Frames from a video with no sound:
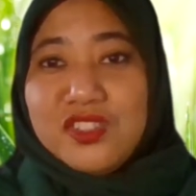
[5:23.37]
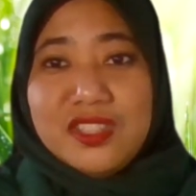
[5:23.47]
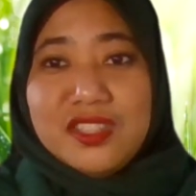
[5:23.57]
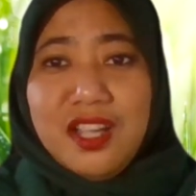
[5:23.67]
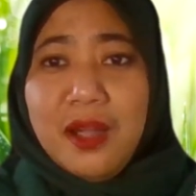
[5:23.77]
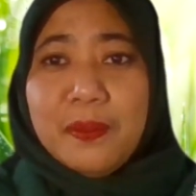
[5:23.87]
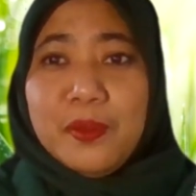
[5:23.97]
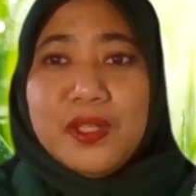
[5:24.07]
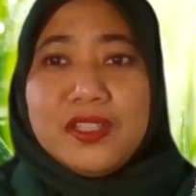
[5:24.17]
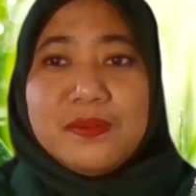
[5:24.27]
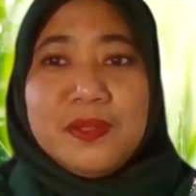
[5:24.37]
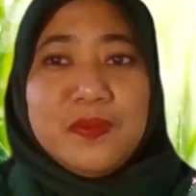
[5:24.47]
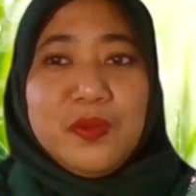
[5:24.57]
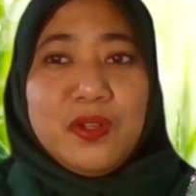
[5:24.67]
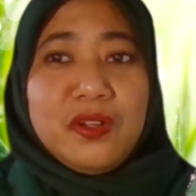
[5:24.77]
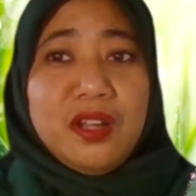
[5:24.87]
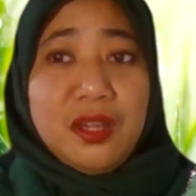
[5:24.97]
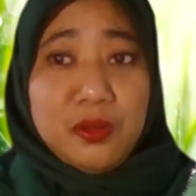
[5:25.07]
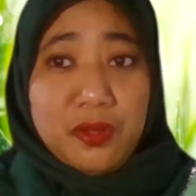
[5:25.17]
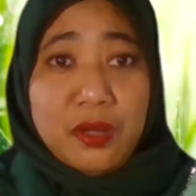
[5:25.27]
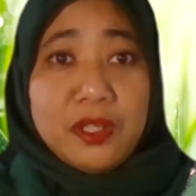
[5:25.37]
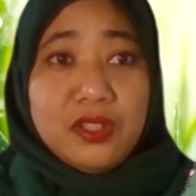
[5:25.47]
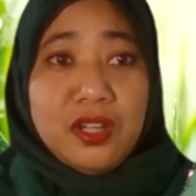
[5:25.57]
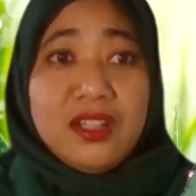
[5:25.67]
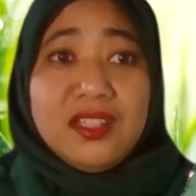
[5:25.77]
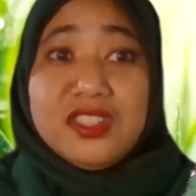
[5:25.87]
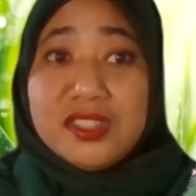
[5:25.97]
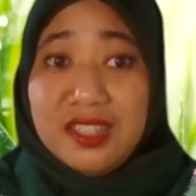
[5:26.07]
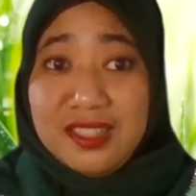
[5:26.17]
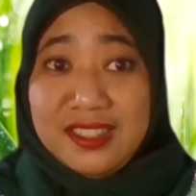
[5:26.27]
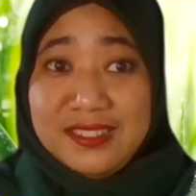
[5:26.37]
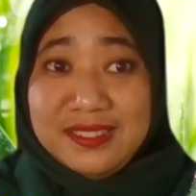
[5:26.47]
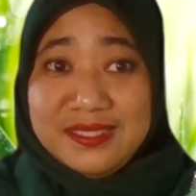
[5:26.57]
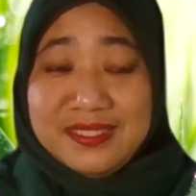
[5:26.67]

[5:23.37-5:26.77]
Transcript: just a couple weeks before Ramadan started.